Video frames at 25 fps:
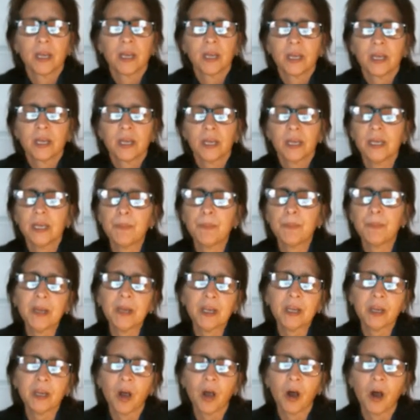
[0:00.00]

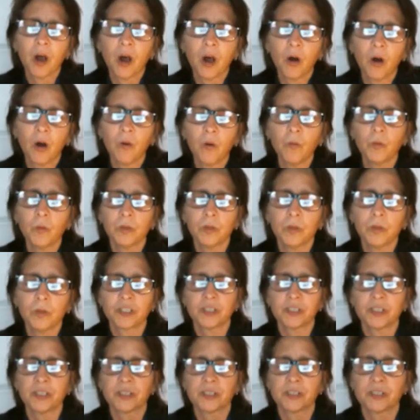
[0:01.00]
EPO, which
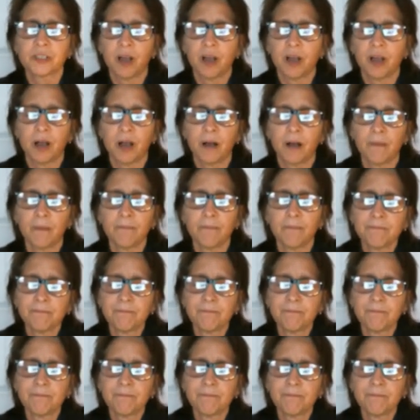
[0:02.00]
is something